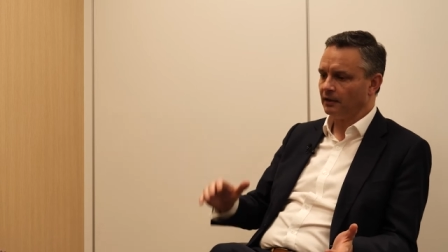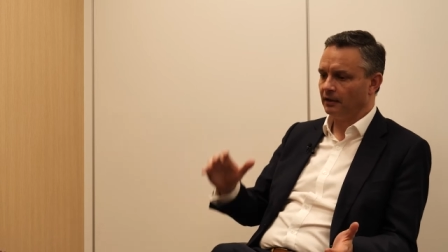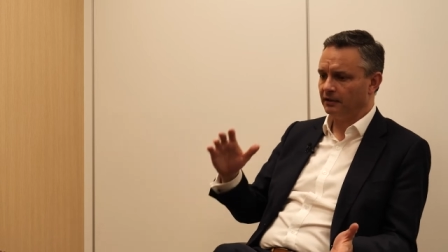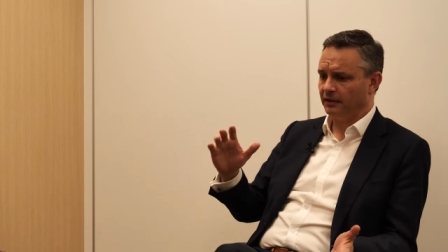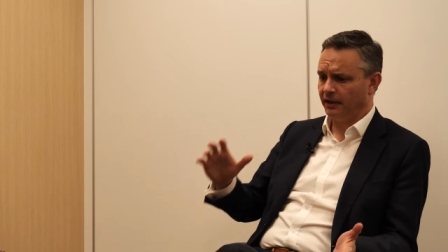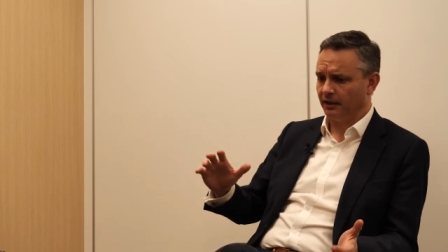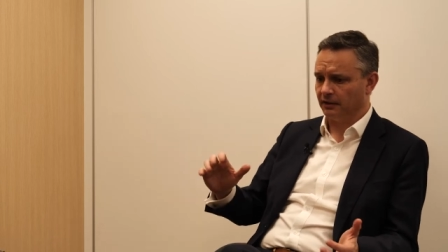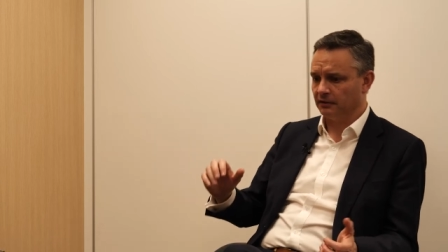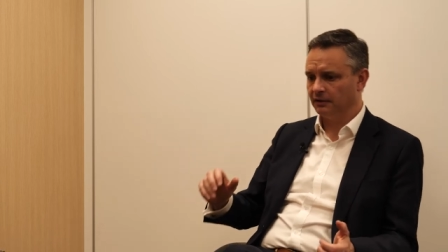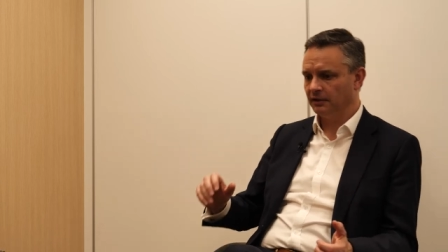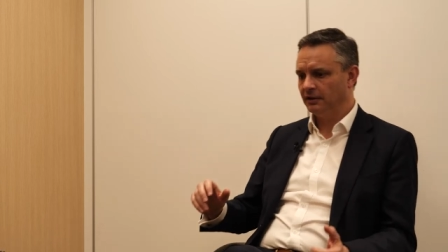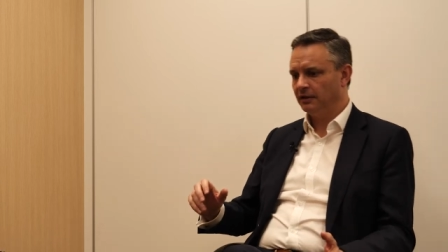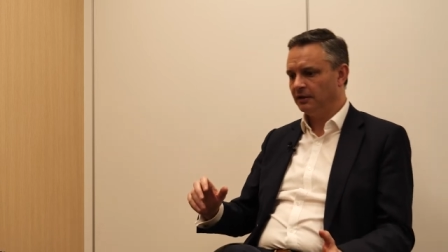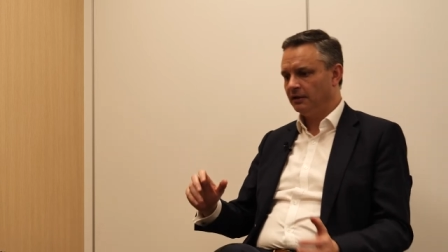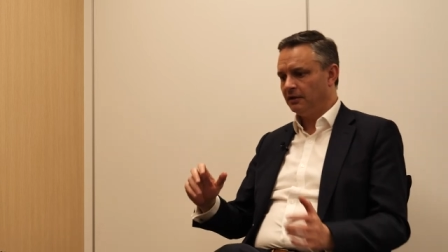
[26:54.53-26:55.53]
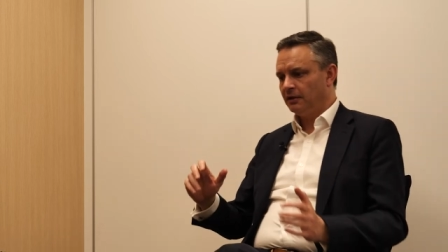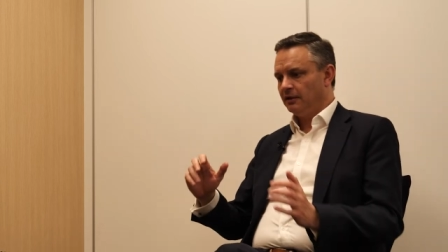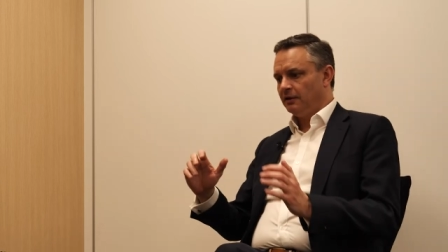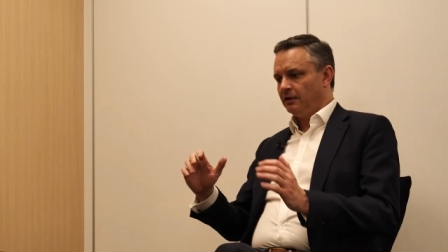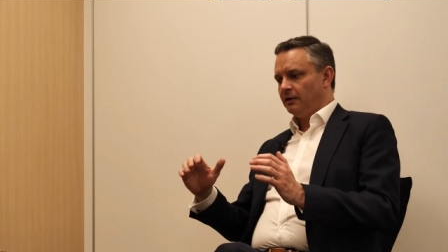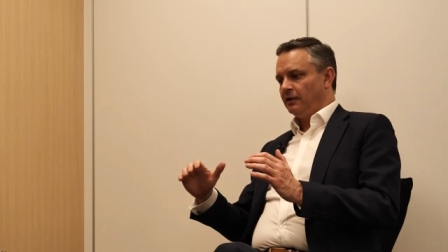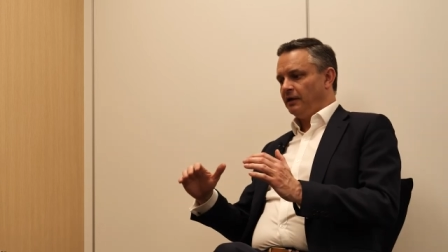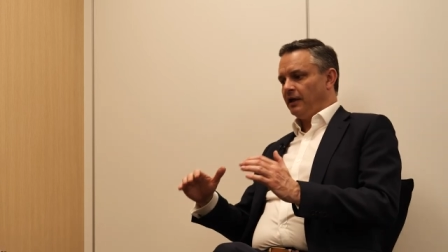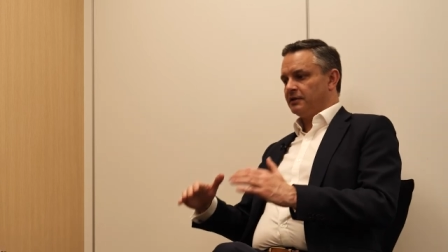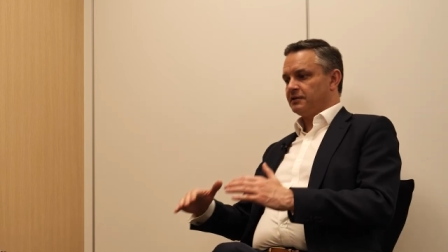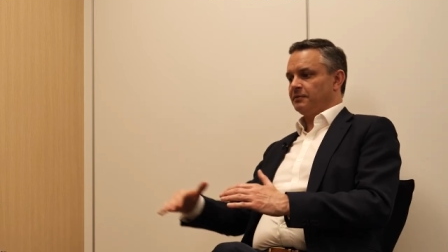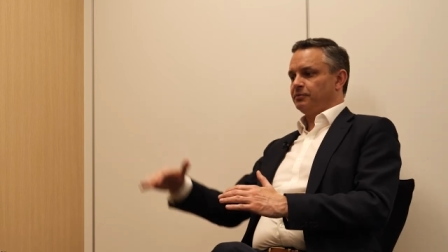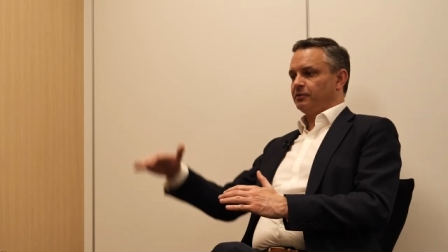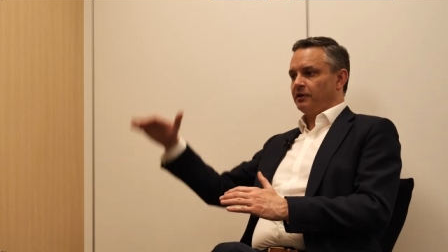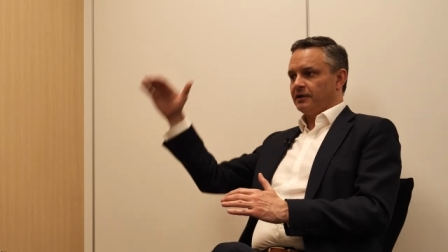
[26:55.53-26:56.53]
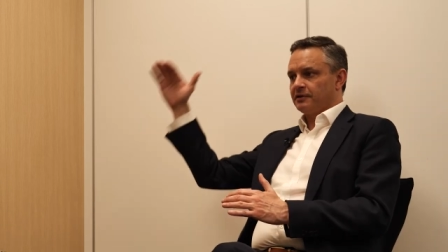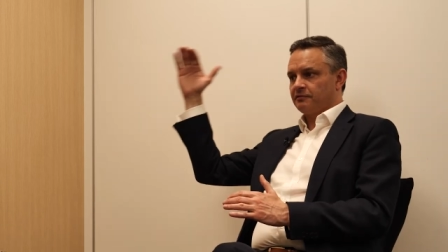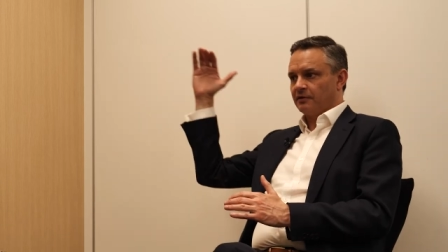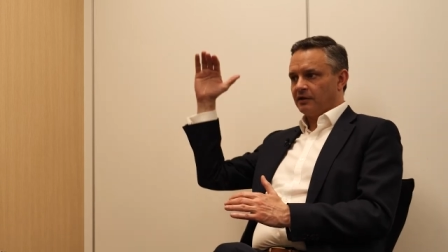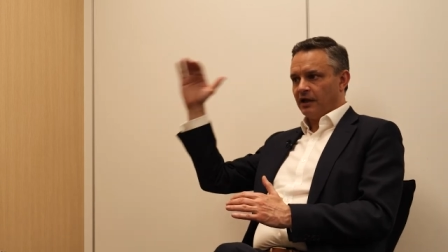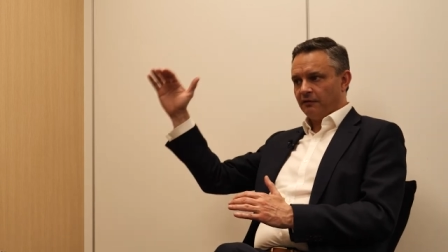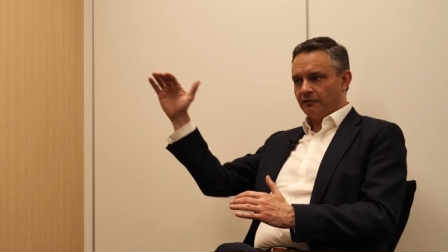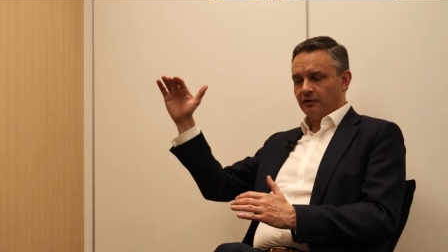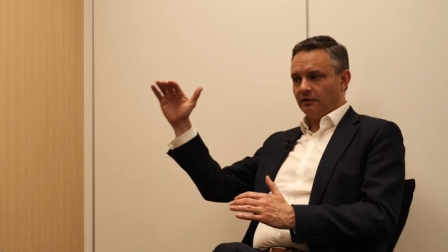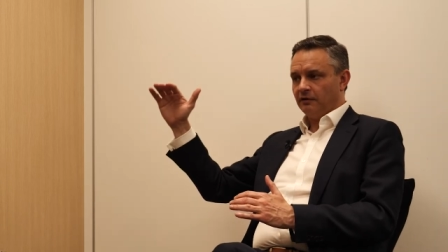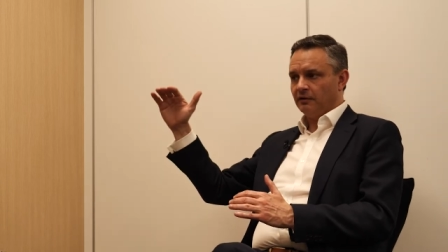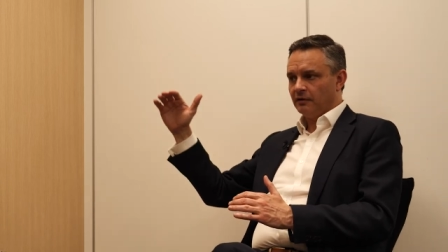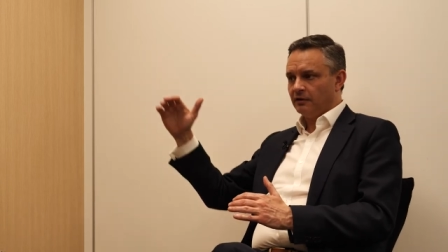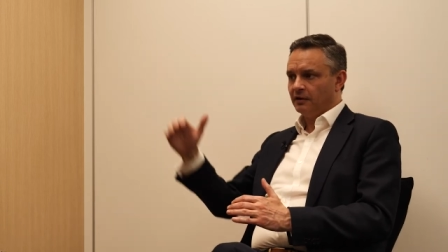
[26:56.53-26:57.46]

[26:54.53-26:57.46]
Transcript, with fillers: Now, as the price recovered,